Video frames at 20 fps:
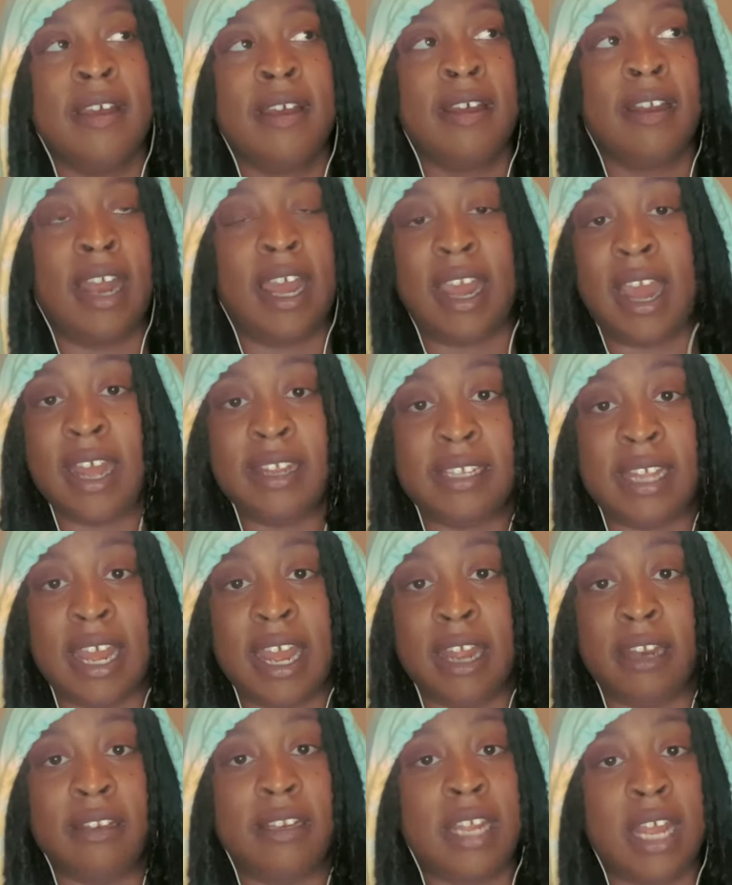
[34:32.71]
Like I
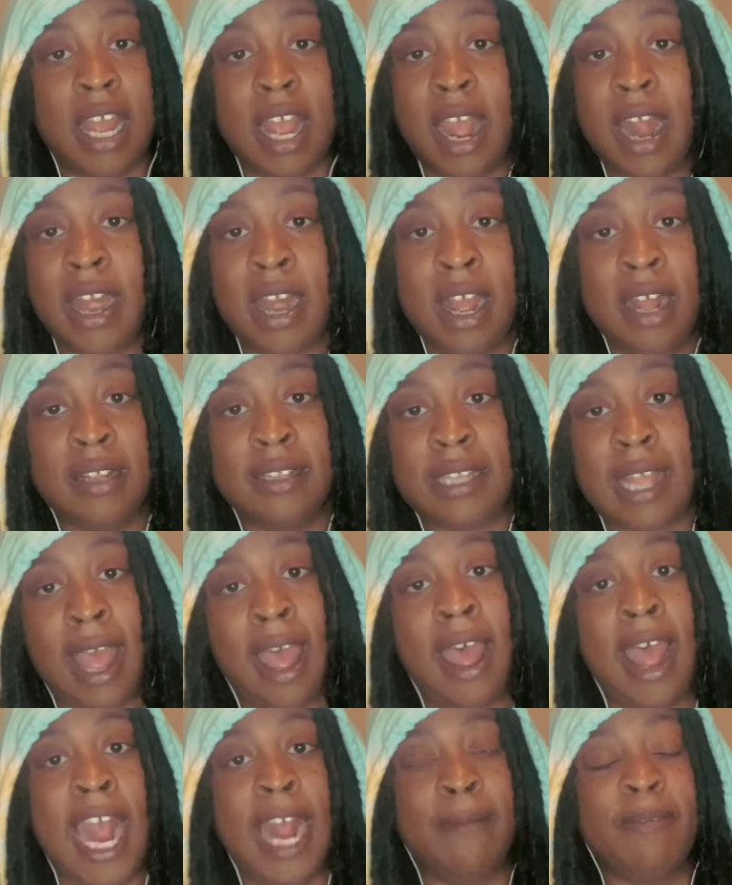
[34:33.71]
said, 10
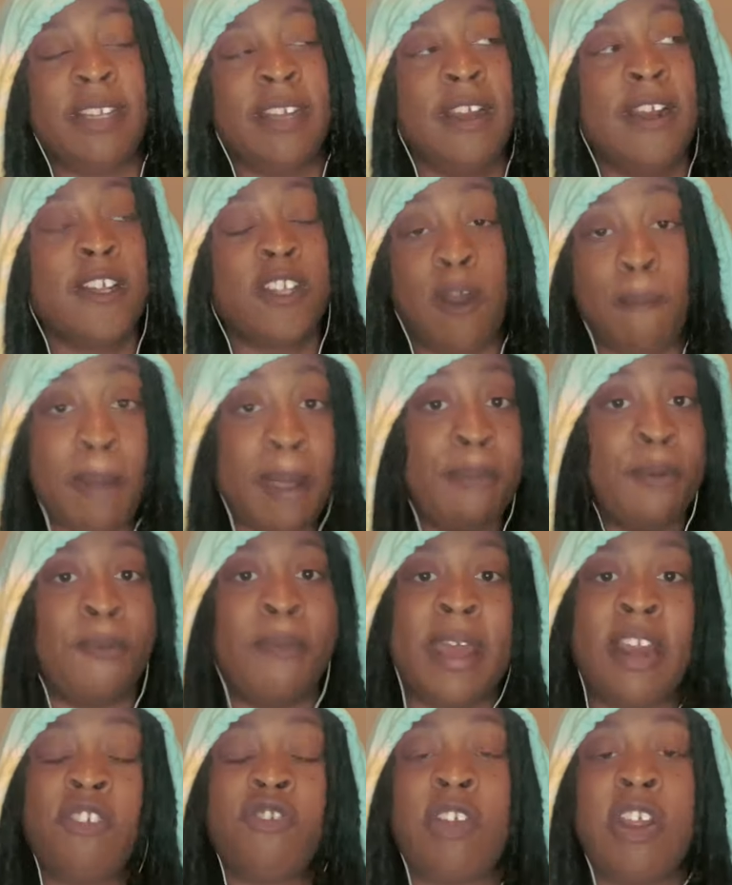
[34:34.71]
times. So people
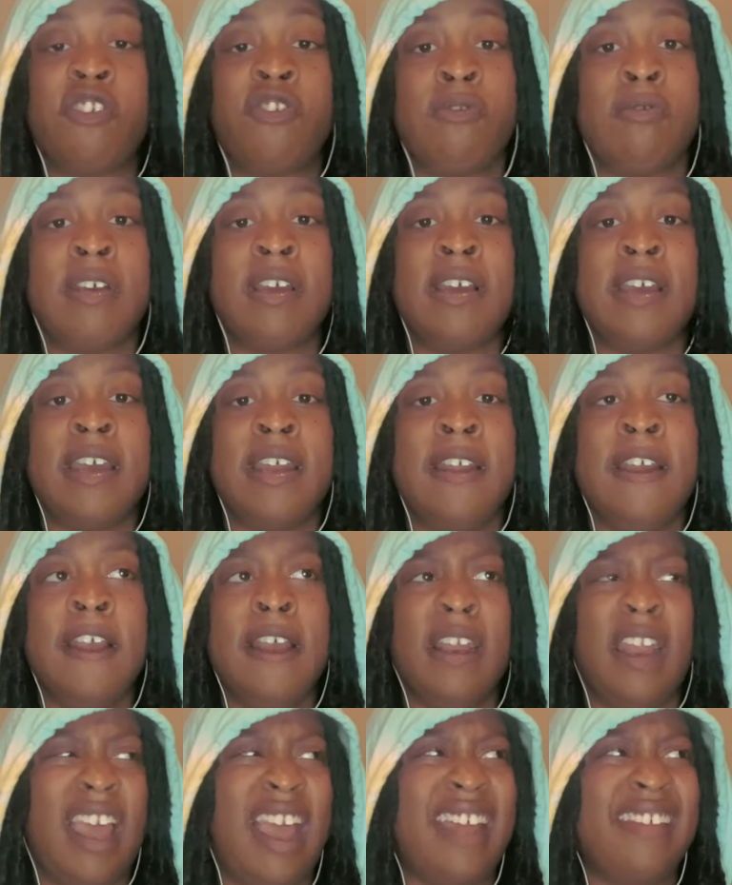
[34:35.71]
better treat you good.
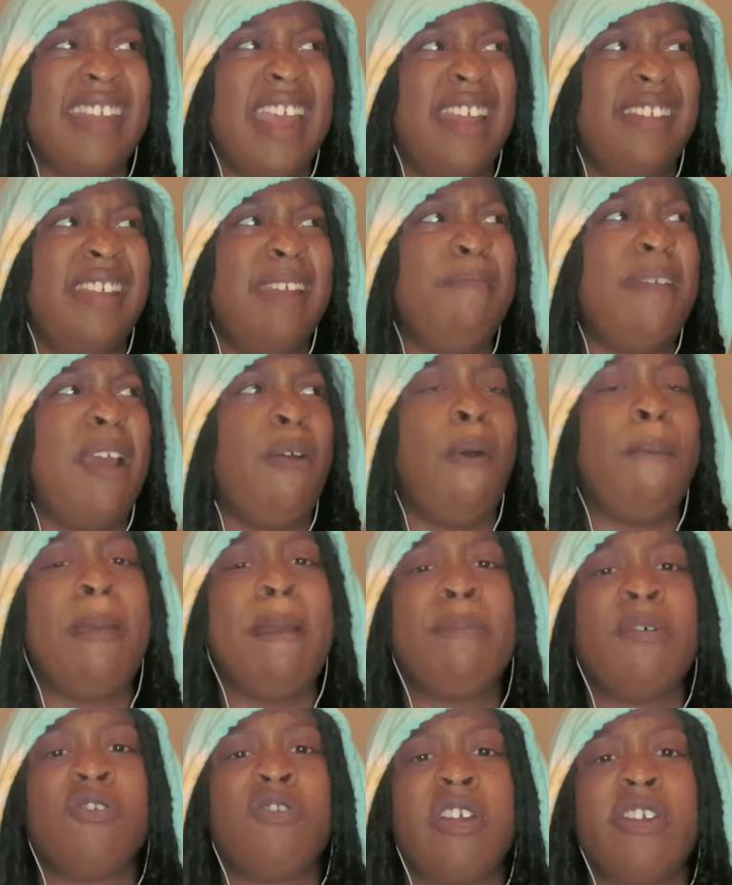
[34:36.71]
Like I said, it seems like when
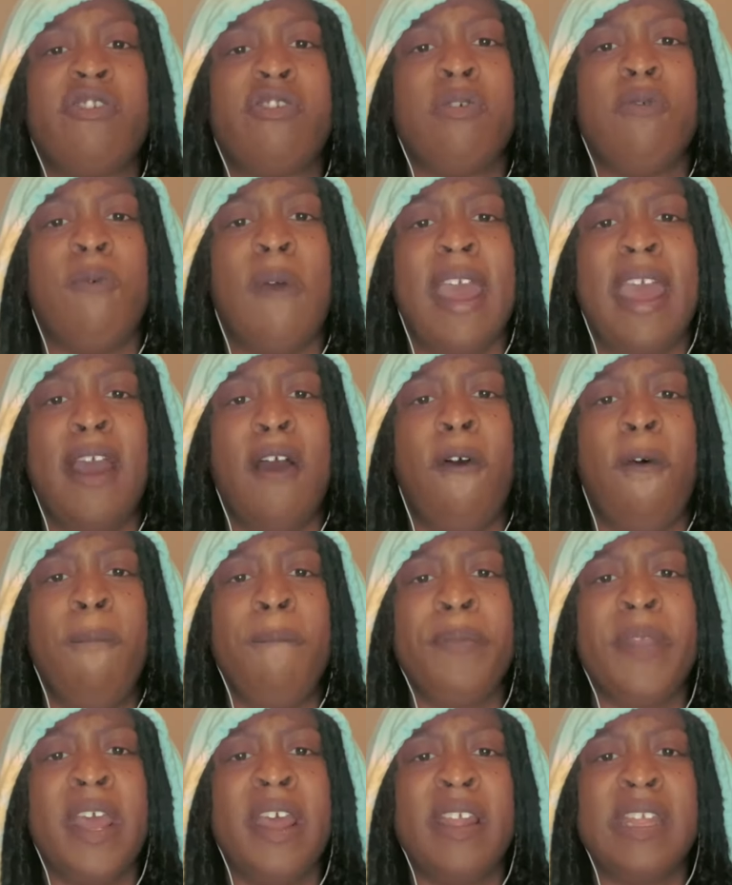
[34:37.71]
people treat you well,
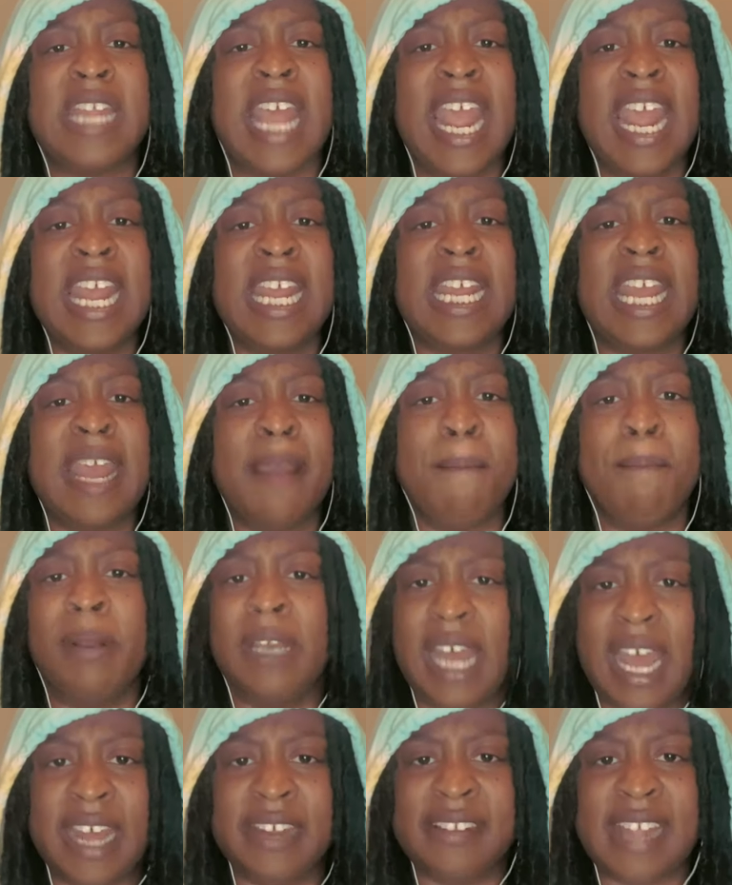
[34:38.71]
they get
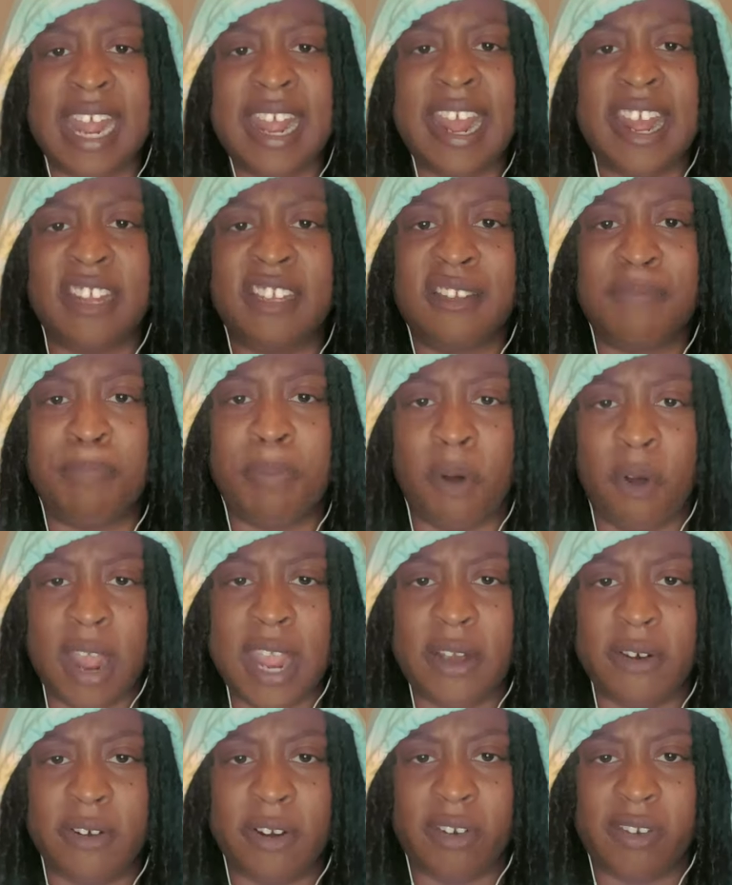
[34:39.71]
blessed. They get
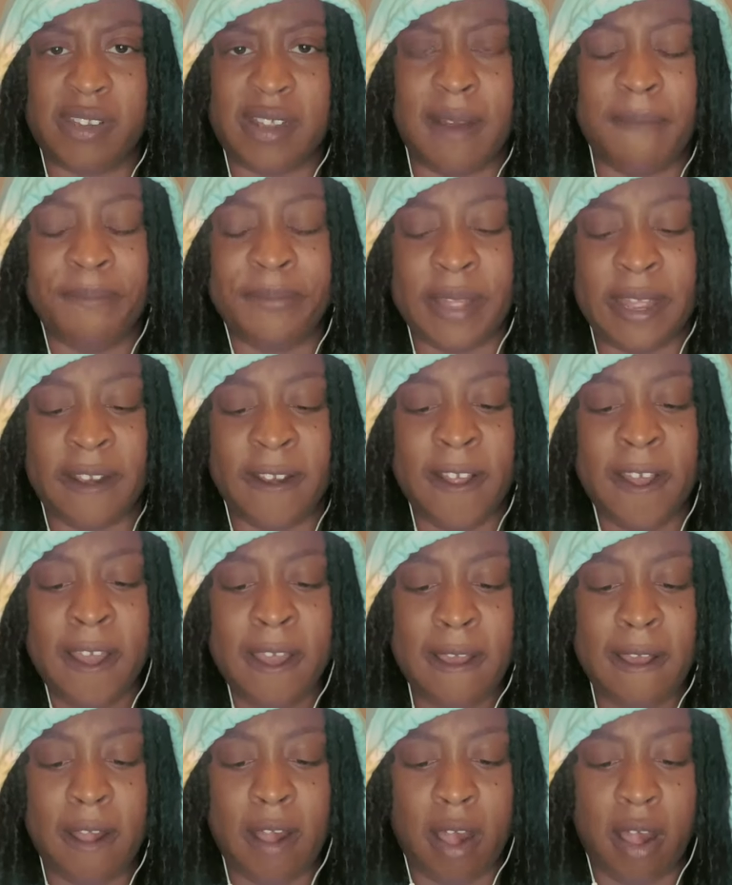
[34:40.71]
spoiled or something
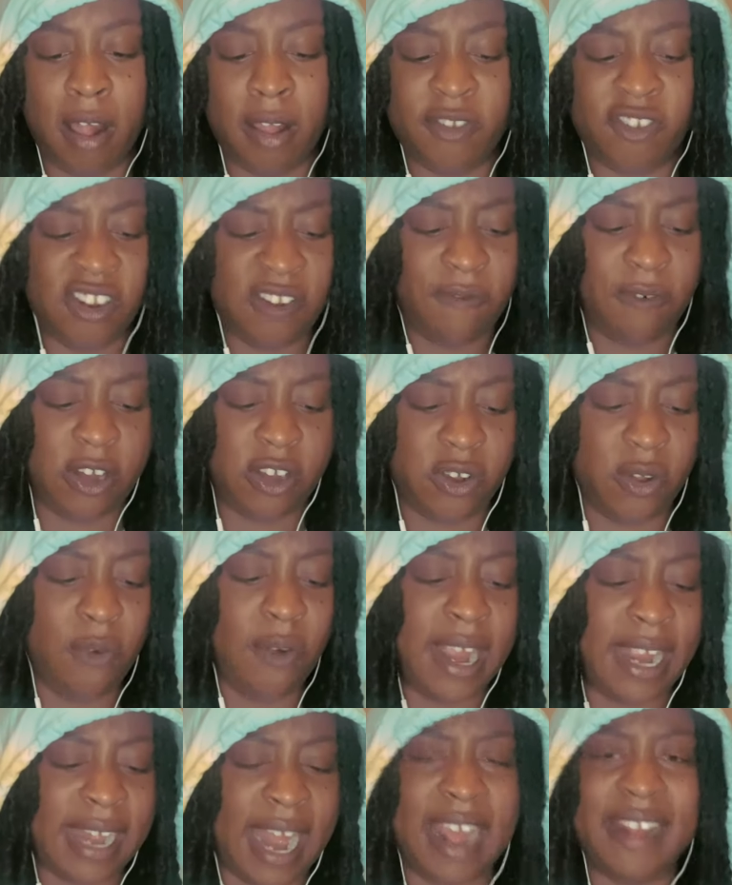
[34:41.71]
just for
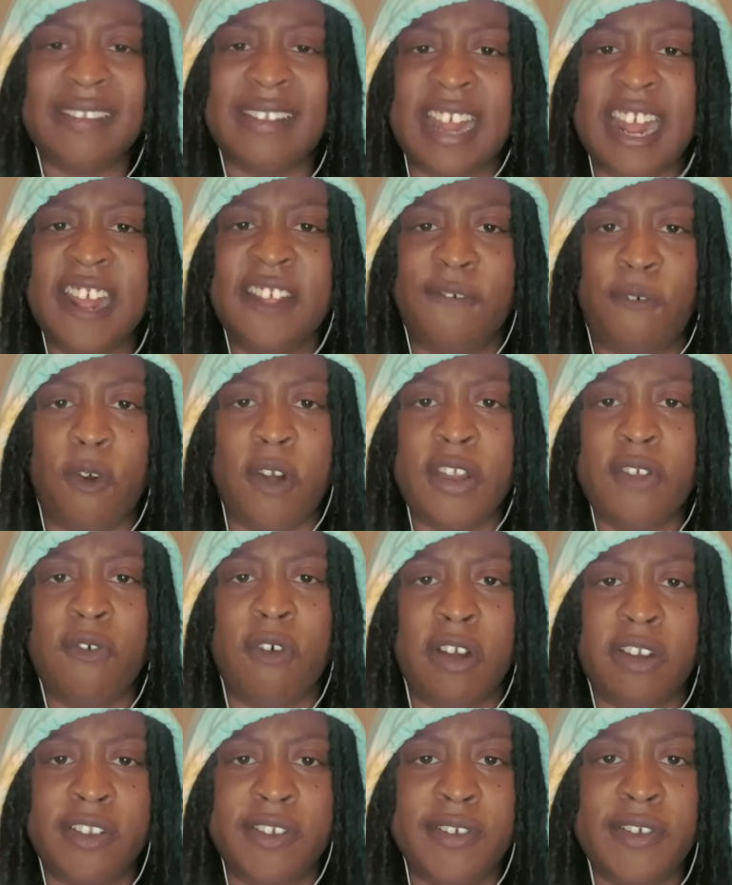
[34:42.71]
doing nice things for you
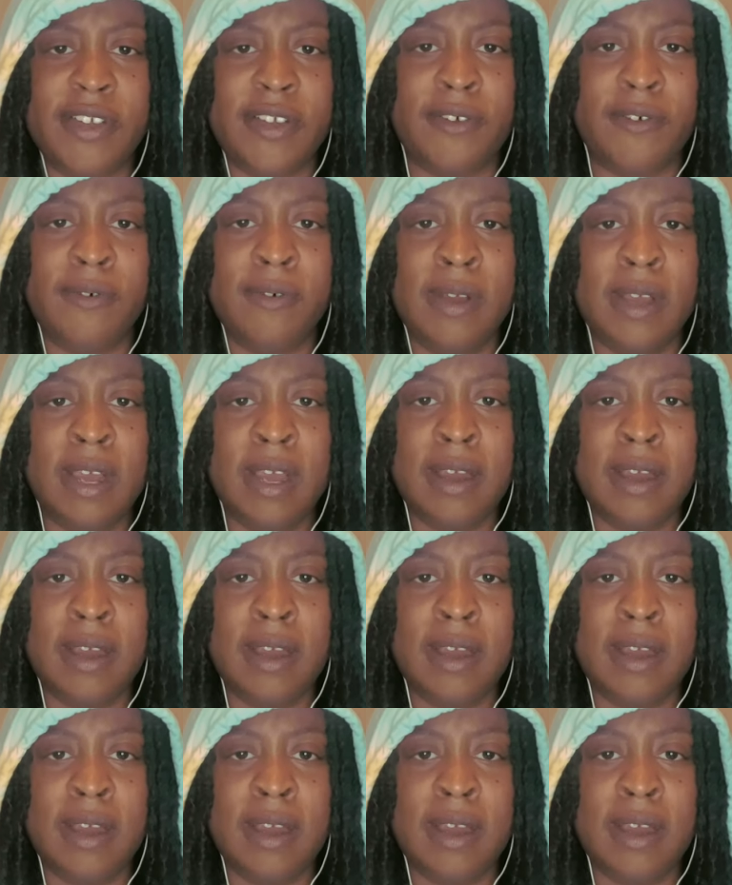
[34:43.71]
or to you.